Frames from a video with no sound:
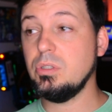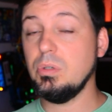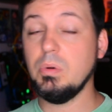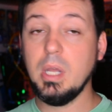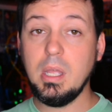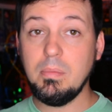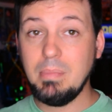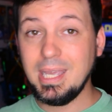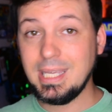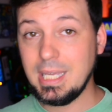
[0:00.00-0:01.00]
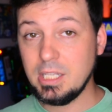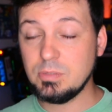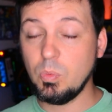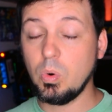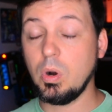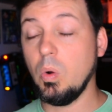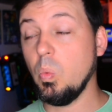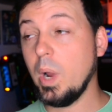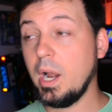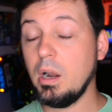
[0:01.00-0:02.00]
to make kids more
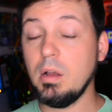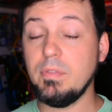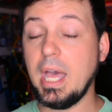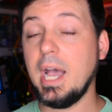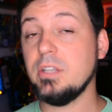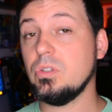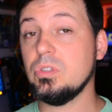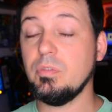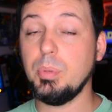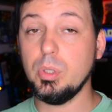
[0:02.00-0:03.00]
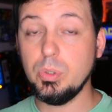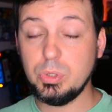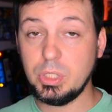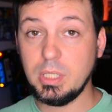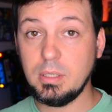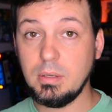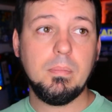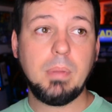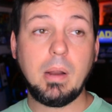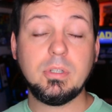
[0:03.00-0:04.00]
aware of the hazards of pollution,
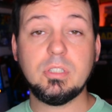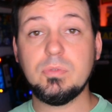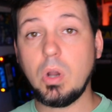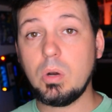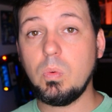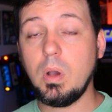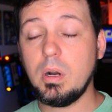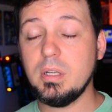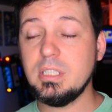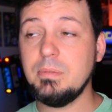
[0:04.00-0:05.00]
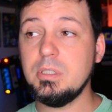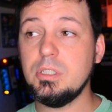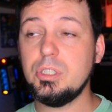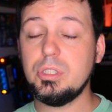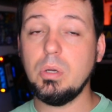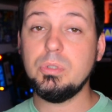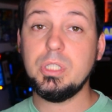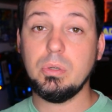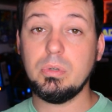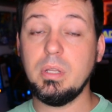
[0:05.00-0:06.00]
Pirates of Dark Water attempted to show
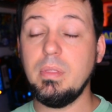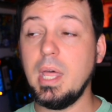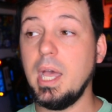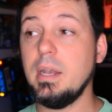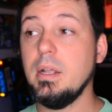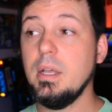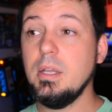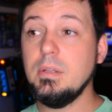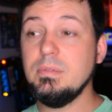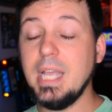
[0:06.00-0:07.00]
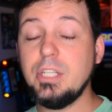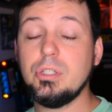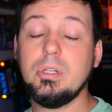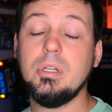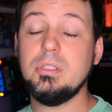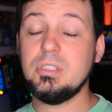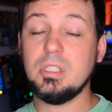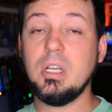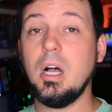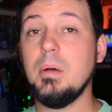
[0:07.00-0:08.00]
children that nature could
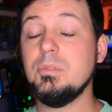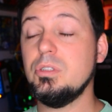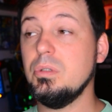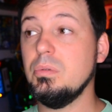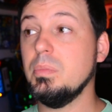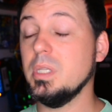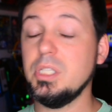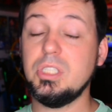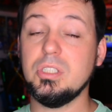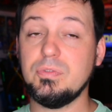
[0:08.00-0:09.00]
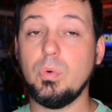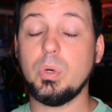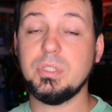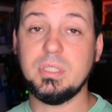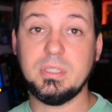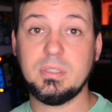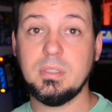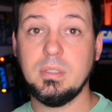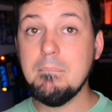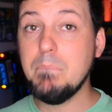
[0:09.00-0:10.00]
succumb to malicious forces.
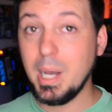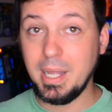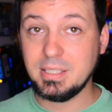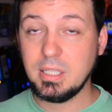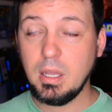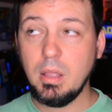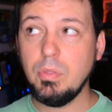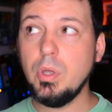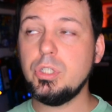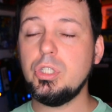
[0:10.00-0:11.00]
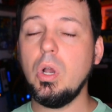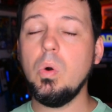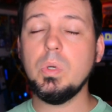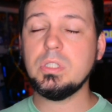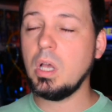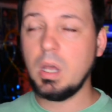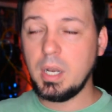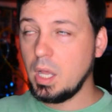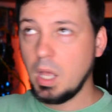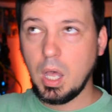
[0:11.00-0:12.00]
But the show was
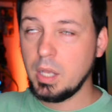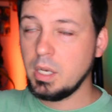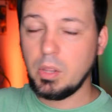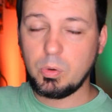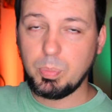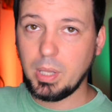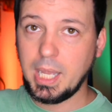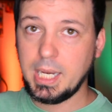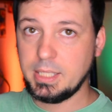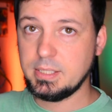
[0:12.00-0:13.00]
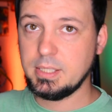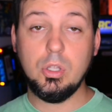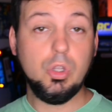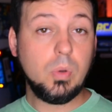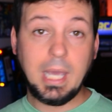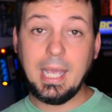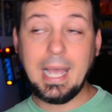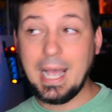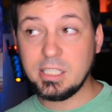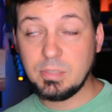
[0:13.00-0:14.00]
on another planet. You can't
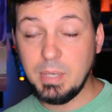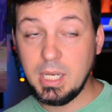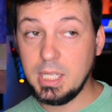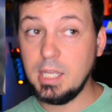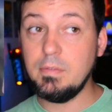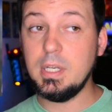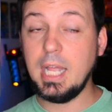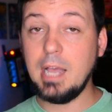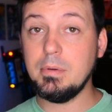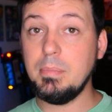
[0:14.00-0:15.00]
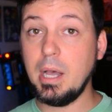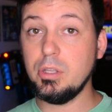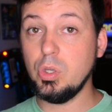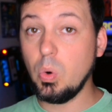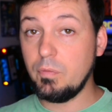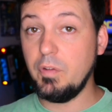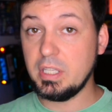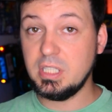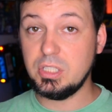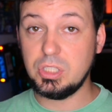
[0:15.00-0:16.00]
ask me to give a damn about your
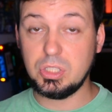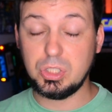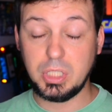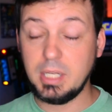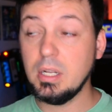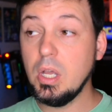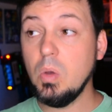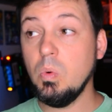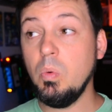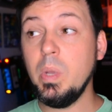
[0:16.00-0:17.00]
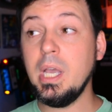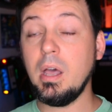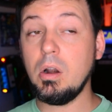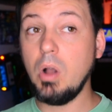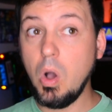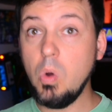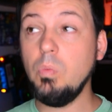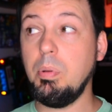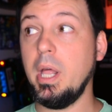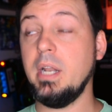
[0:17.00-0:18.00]
fictitious shit when we got our own
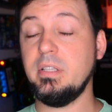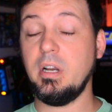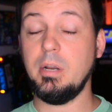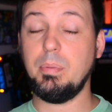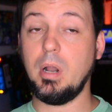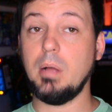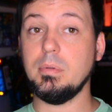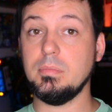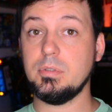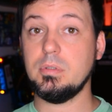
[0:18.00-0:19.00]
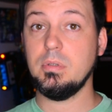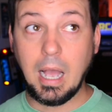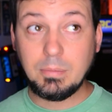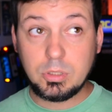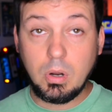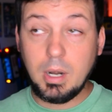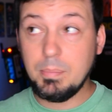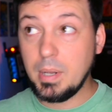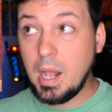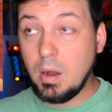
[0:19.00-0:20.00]
planetary problems. I'm sorry,
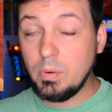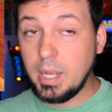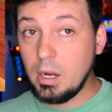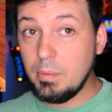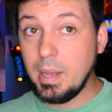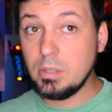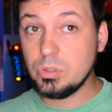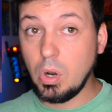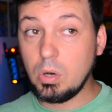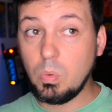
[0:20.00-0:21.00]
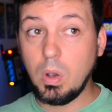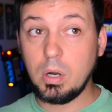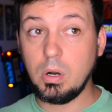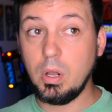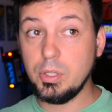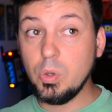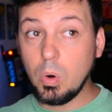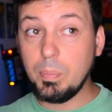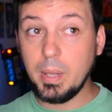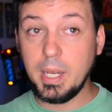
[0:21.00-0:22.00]
but I don't care about dark water on your
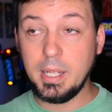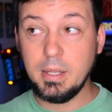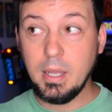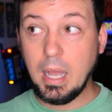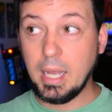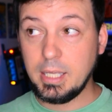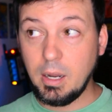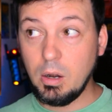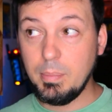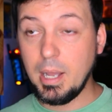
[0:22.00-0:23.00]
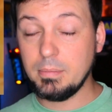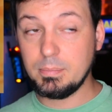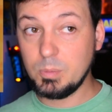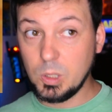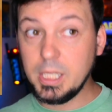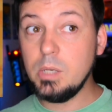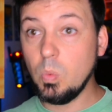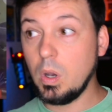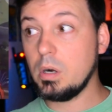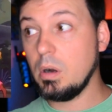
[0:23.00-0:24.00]
planet. I care about clean
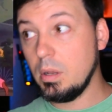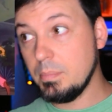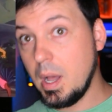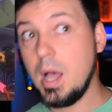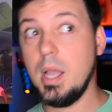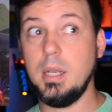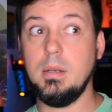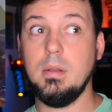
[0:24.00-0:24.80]
water on mine.